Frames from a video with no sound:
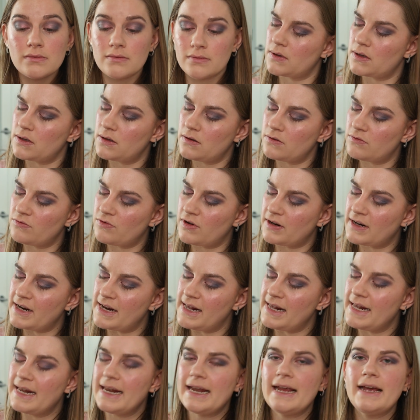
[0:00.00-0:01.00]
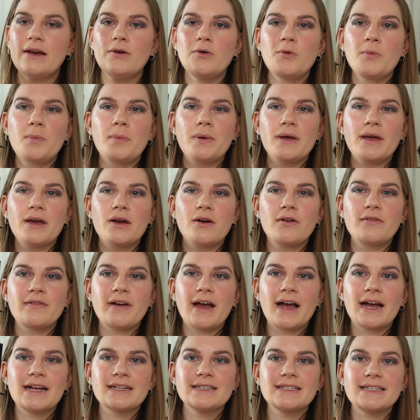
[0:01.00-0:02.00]
I'm going to run a little bit of
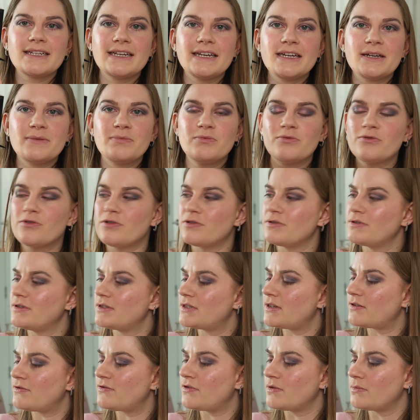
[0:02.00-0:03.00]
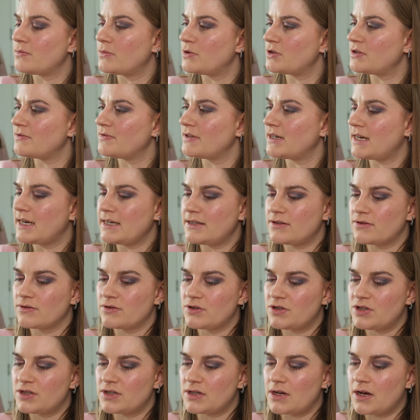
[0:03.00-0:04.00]
Antique Bronze from Modern
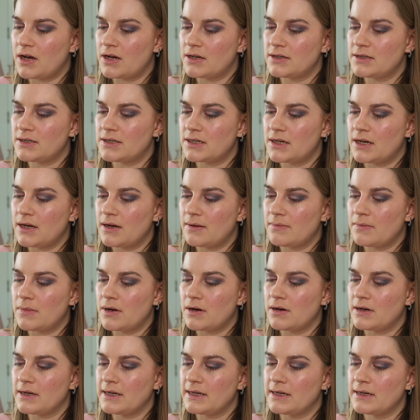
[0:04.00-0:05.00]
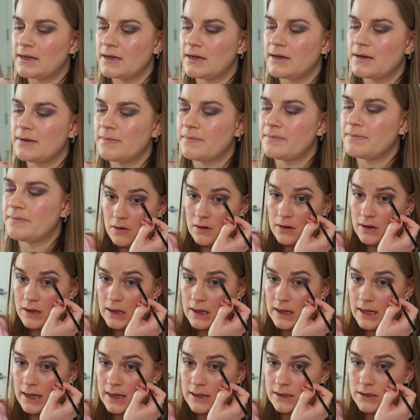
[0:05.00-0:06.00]
Renaissance just under my
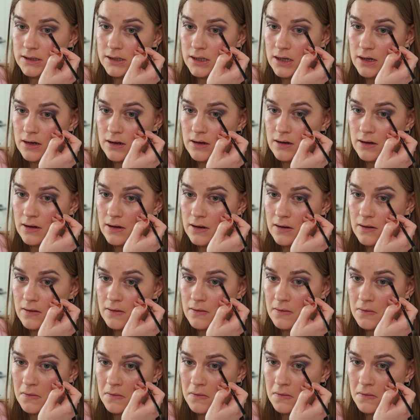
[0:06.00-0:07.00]
lash line.